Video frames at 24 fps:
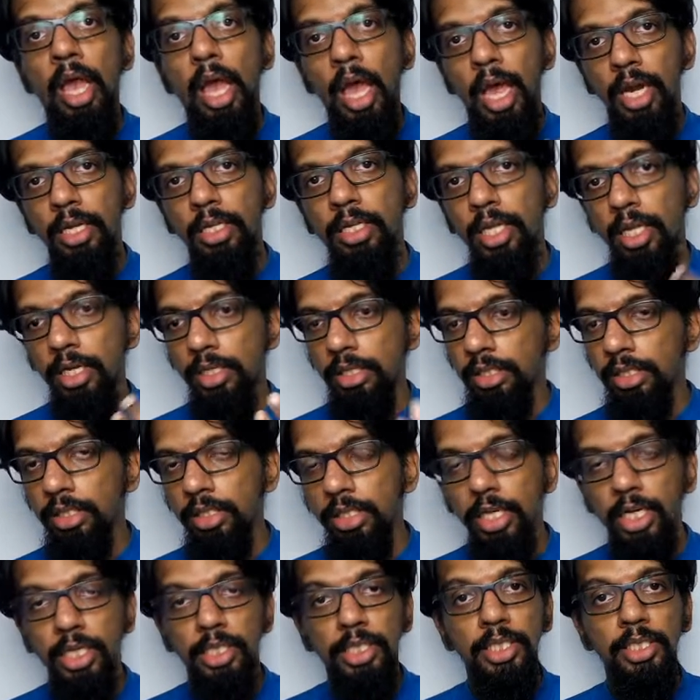and then
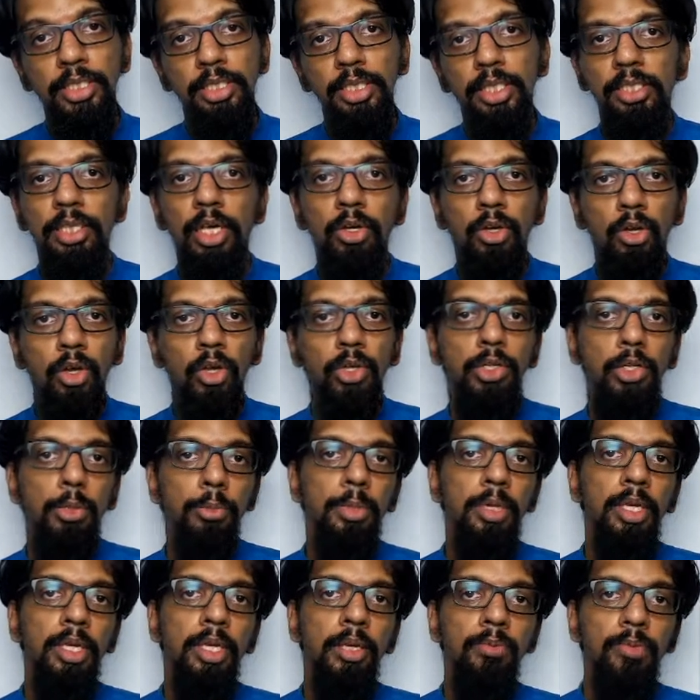the registers are going to
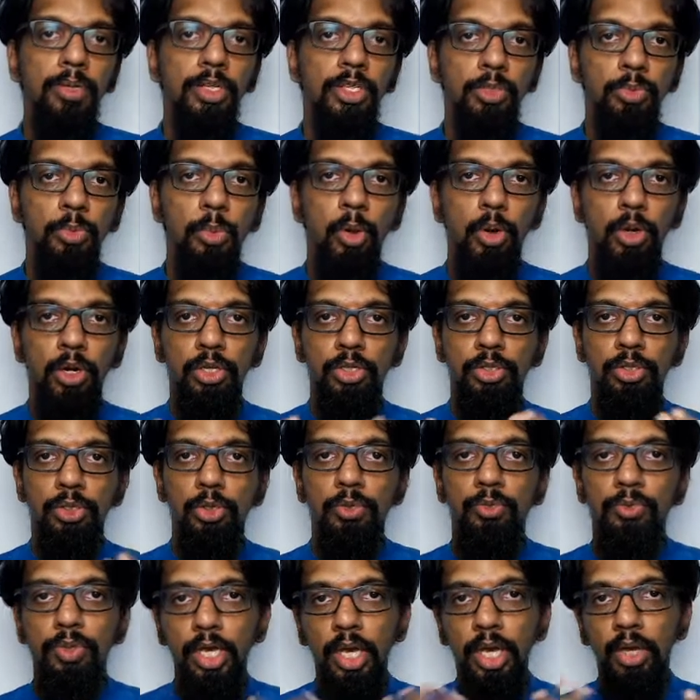be even smaller.
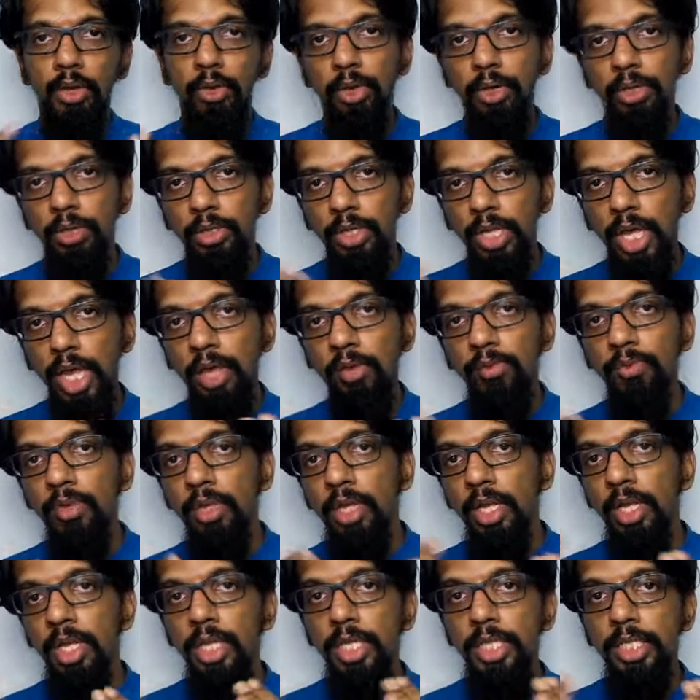So we are going to have
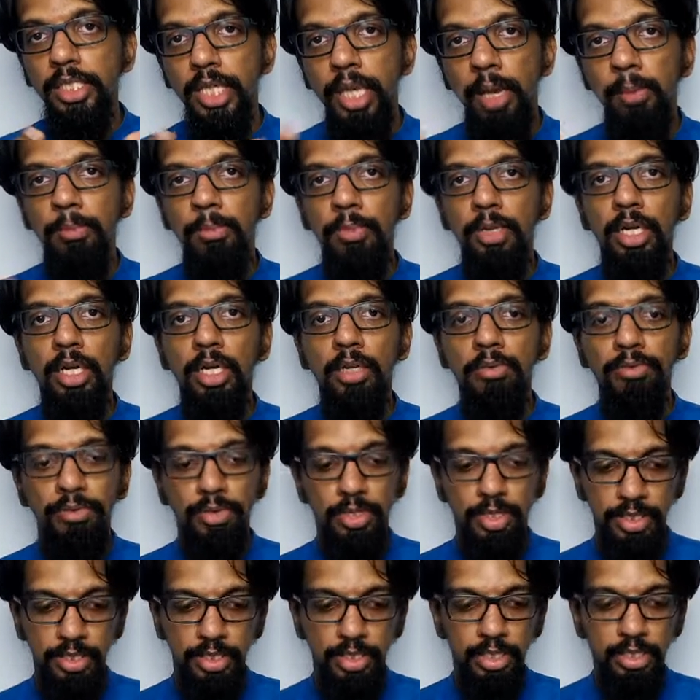some
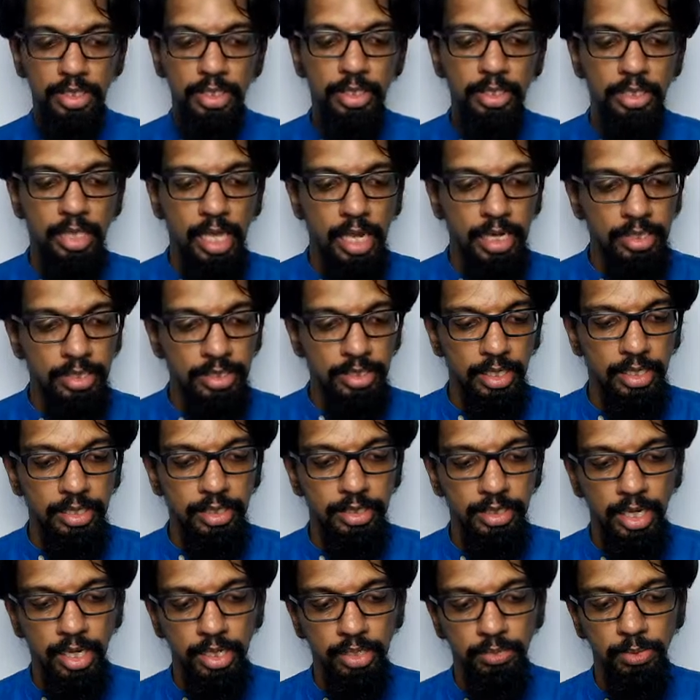differences in that
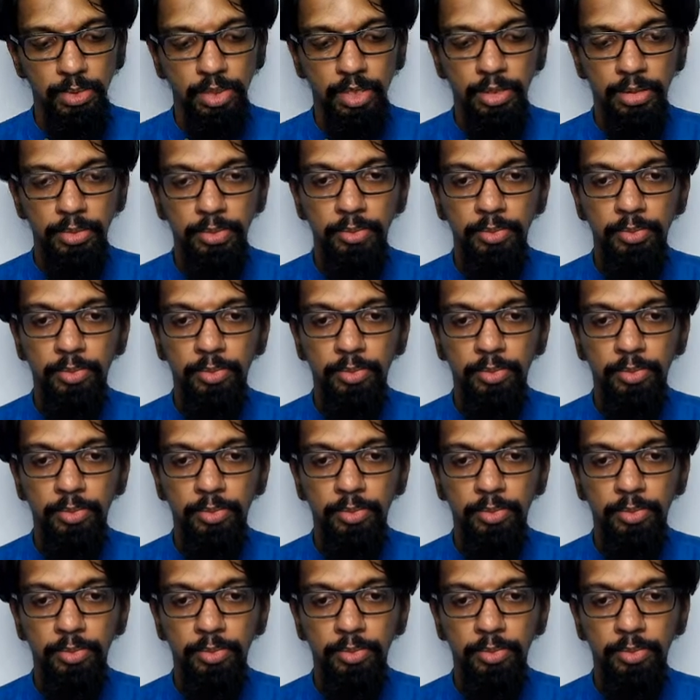sense as well.